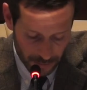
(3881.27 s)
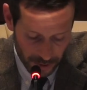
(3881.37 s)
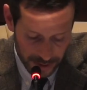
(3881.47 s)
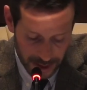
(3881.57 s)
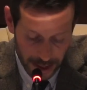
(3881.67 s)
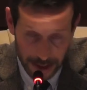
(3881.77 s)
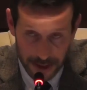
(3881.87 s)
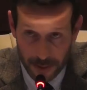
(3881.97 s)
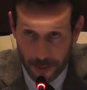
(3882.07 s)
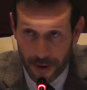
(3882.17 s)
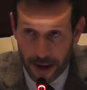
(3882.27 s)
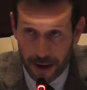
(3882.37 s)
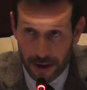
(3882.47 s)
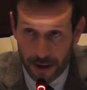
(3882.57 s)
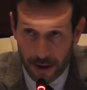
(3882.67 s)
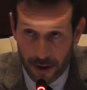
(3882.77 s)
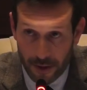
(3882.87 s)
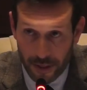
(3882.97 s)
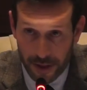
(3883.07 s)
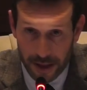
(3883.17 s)
retained by
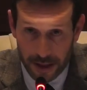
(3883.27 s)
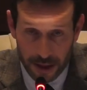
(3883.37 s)
the